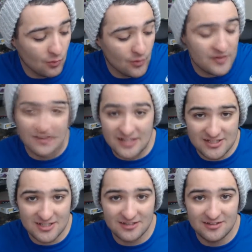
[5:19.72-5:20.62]
With
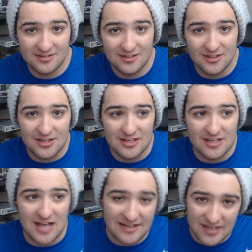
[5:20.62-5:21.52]
Ignition,
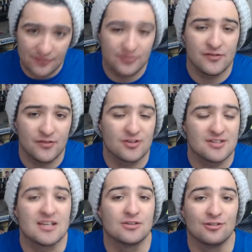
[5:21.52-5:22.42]
I definitely feel the
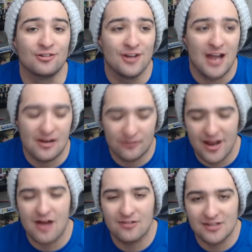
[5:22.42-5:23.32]
tingle. Every
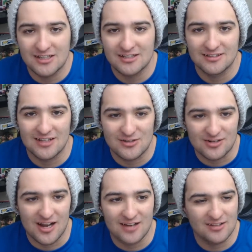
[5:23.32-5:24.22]
now and again, like
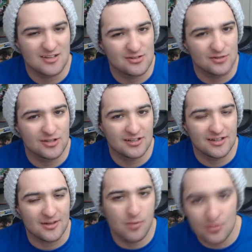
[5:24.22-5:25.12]
you'll get
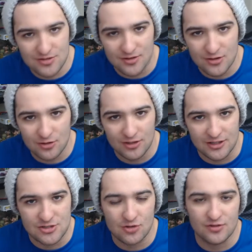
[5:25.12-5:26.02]
like a bolt, like
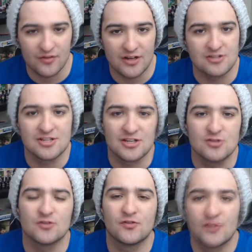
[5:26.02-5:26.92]
a jolt of energy, and
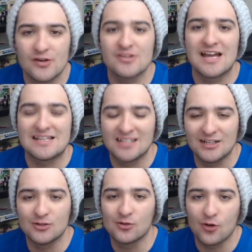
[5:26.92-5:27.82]
you'll feel that
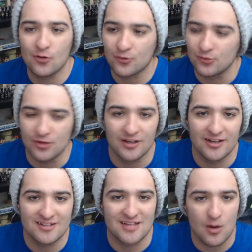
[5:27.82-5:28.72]
tingle go through you,
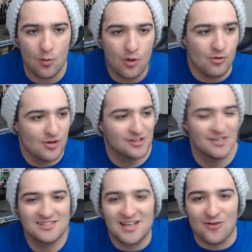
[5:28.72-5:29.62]
and it's like whoa,
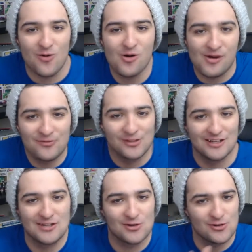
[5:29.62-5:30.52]
I feel
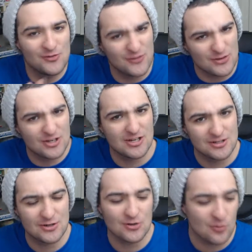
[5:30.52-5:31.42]
it. You feel
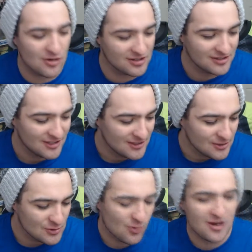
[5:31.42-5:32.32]
good. You want
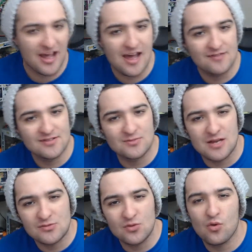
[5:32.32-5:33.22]
to have,
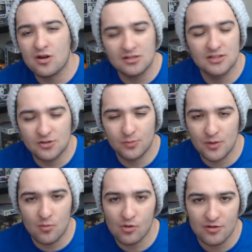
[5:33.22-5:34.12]
sometimes you want a little
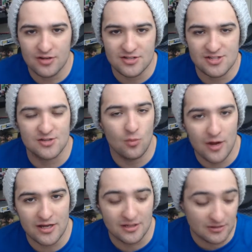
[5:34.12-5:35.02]
bit more than just
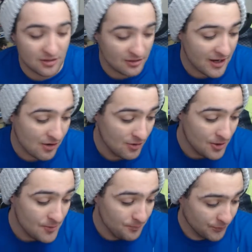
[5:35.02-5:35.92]
awake and alert. Now,
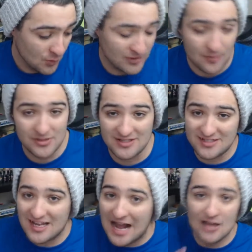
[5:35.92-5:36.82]
with that being
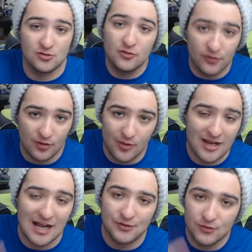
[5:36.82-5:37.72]
said, I do feel
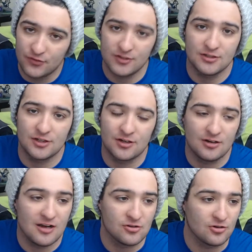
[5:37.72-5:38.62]
awake, I do feel
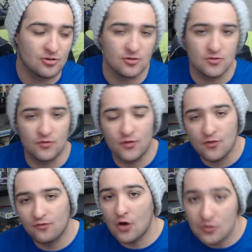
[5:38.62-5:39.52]
alert. You
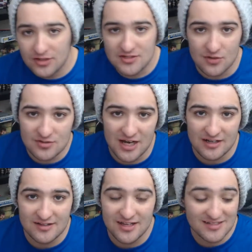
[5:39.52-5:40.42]
feel focused, those
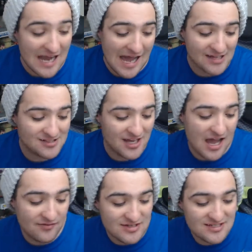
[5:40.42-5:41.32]
kind of things. I actually
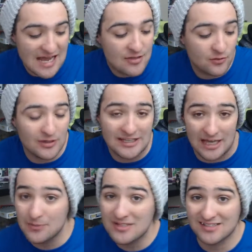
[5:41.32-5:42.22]
haven't sat through a
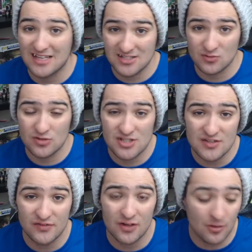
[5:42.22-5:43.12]
gaming session with
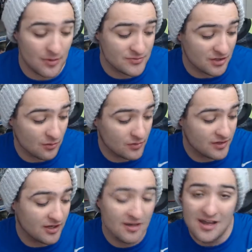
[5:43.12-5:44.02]

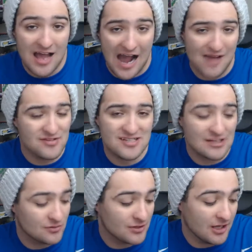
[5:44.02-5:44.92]
I haven't
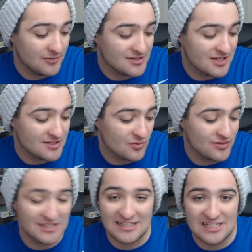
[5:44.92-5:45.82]
sat through a gaming session
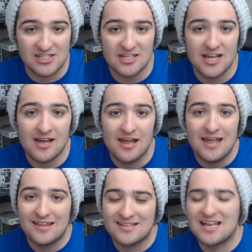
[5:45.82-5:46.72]
with Ignition yet.
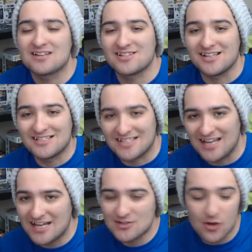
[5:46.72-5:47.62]
That's actually
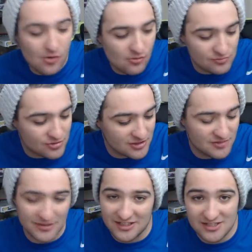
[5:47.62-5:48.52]
today's goal. Drink
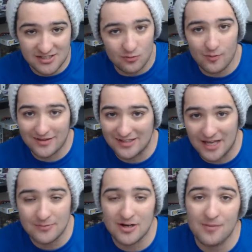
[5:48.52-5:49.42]
some Ignition. We're about to
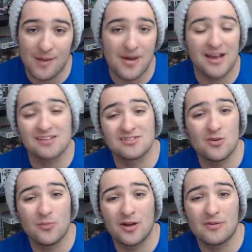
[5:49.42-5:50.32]
game it up. I might actually
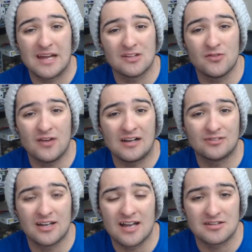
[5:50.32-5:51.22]
go pick up Halo 5
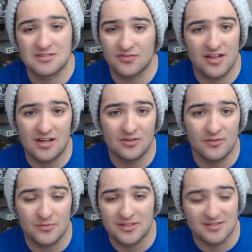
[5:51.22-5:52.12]
right now just for the hell
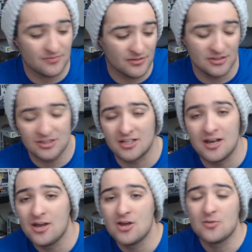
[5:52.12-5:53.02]
of it because I'm feeling good.